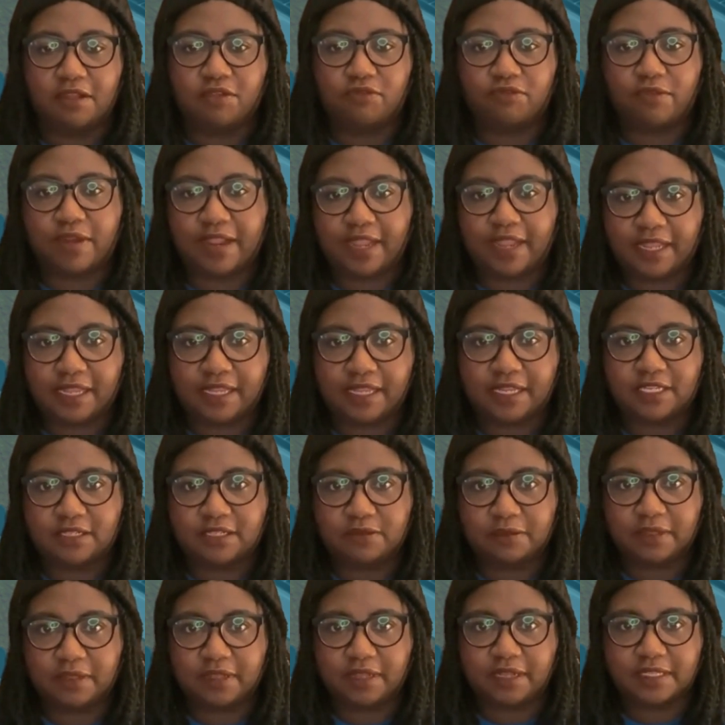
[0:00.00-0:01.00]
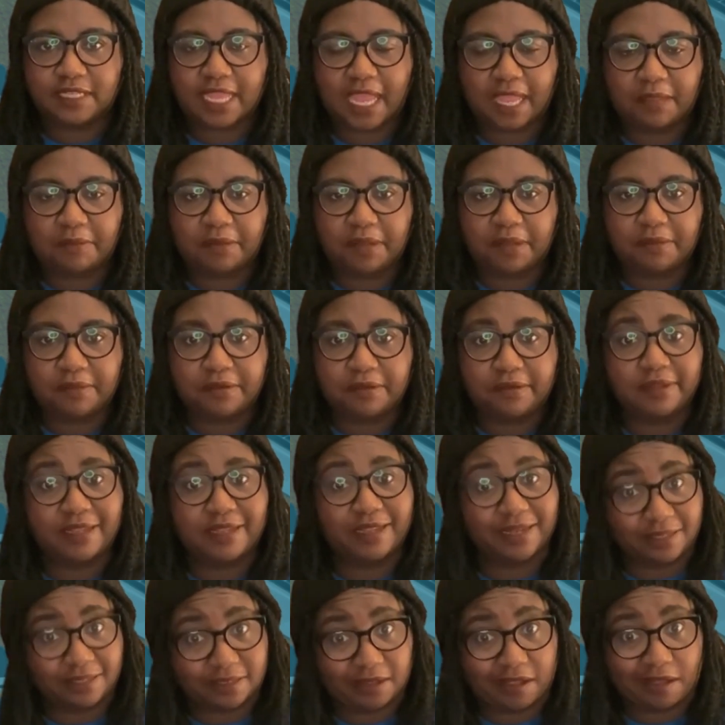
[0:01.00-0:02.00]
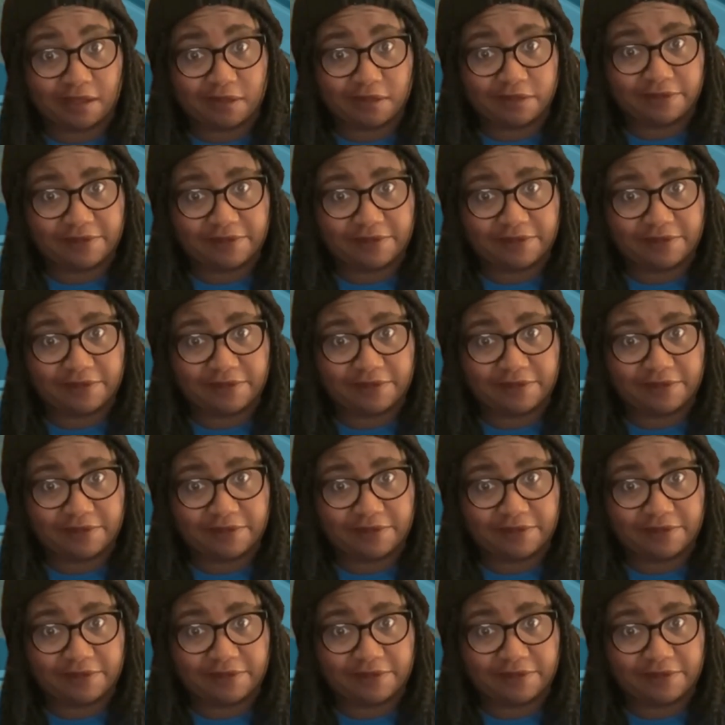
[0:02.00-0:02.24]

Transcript: rage where they attack people, and it's called